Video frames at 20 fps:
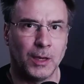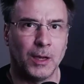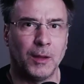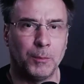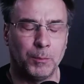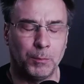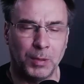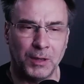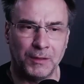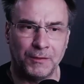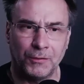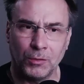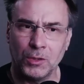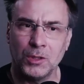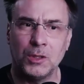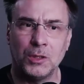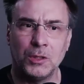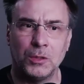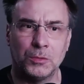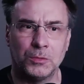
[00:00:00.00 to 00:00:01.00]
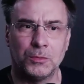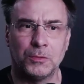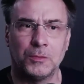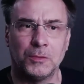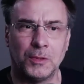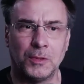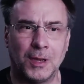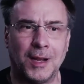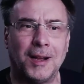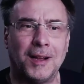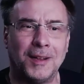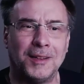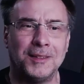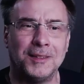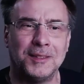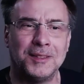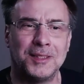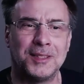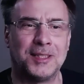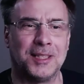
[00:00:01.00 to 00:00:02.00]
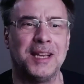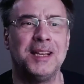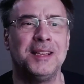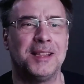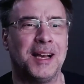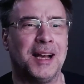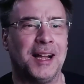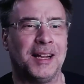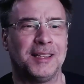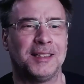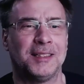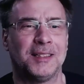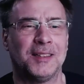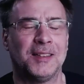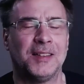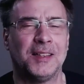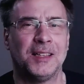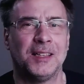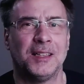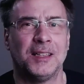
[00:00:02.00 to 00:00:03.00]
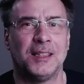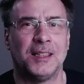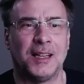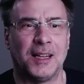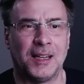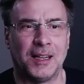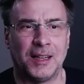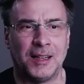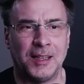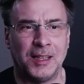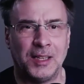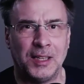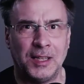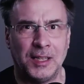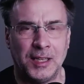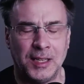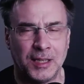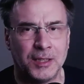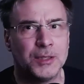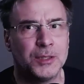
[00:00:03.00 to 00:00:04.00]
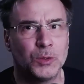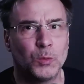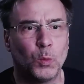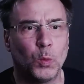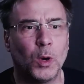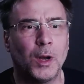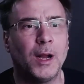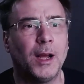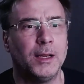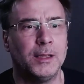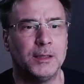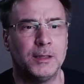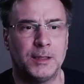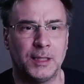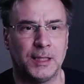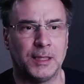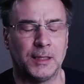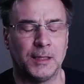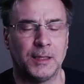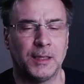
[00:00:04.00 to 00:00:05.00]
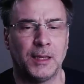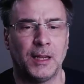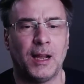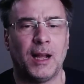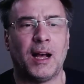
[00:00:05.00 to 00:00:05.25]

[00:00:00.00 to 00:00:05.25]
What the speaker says: And before you say that, here's what I did.